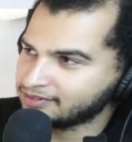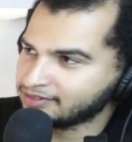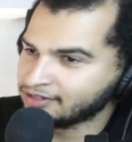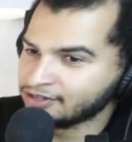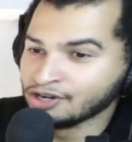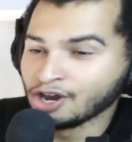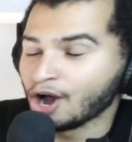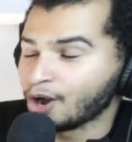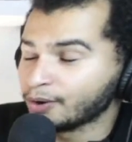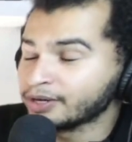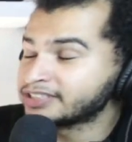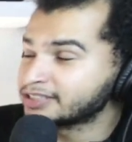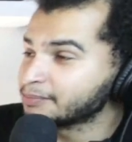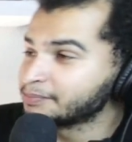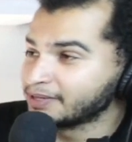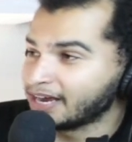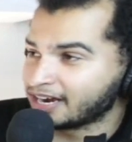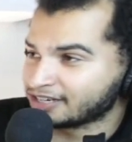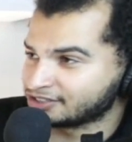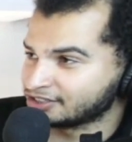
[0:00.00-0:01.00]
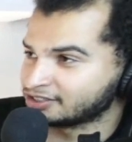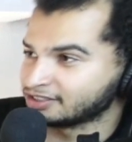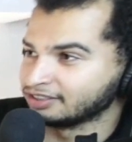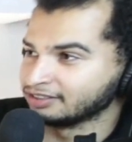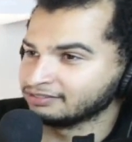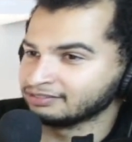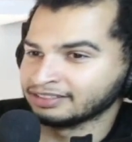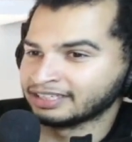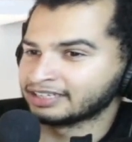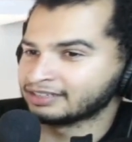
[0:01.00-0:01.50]
No, it's obnoxious.
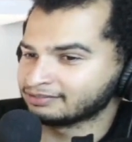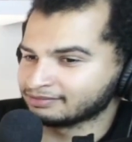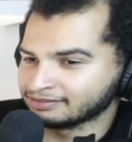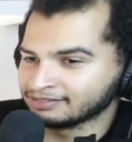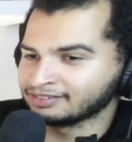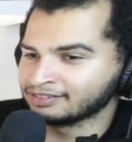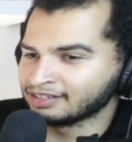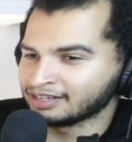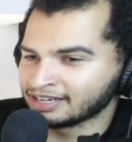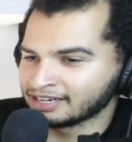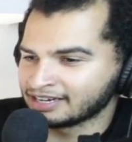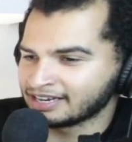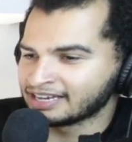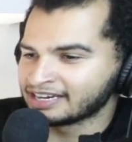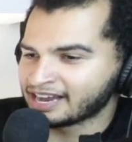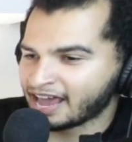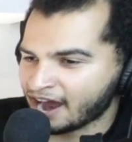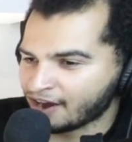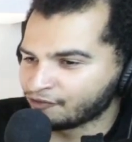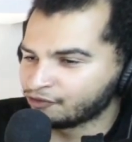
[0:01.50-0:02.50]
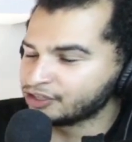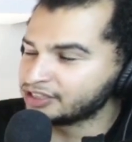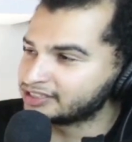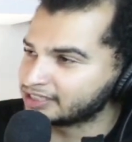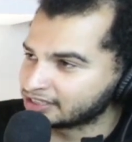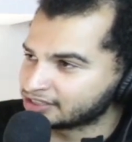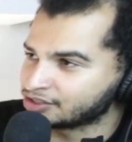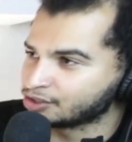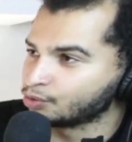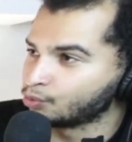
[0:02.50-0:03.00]
Like in every
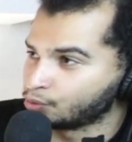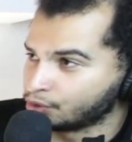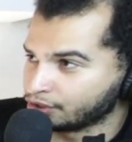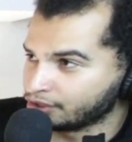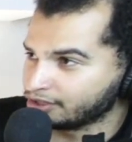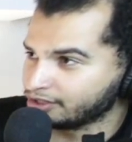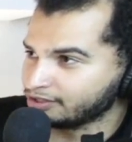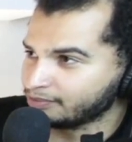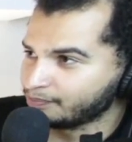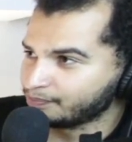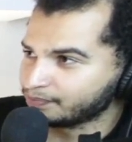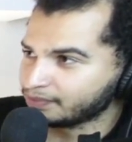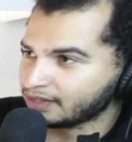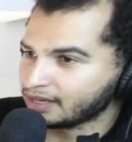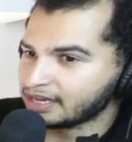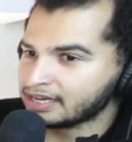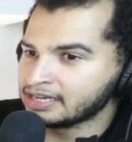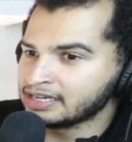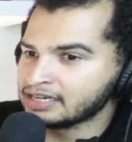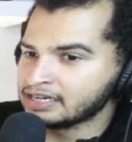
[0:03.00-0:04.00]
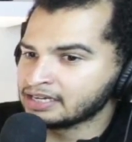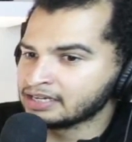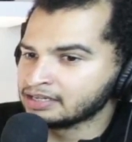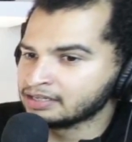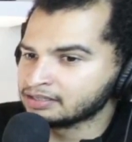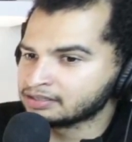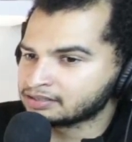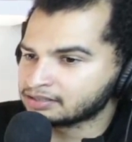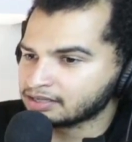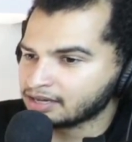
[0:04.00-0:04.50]
sense of the word, it
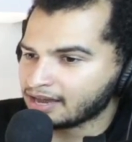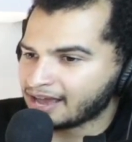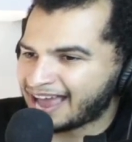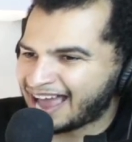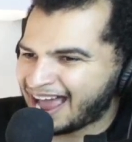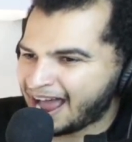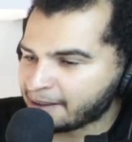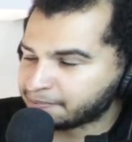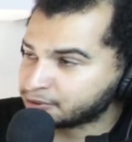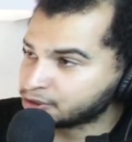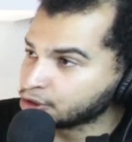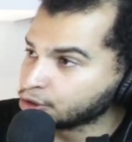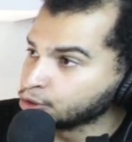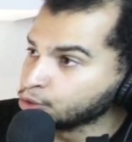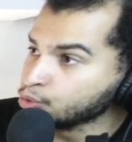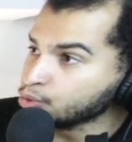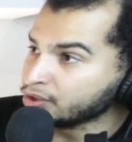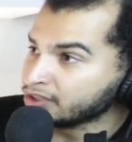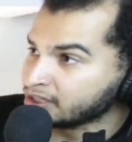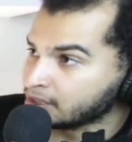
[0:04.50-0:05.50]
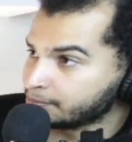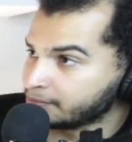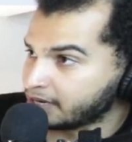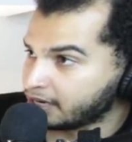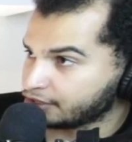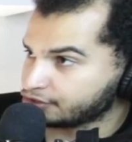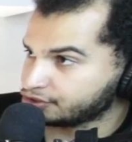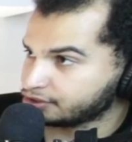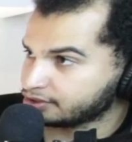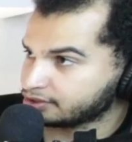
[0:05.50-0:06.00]
is absolutely
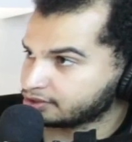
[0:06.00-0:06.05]
obnoxious.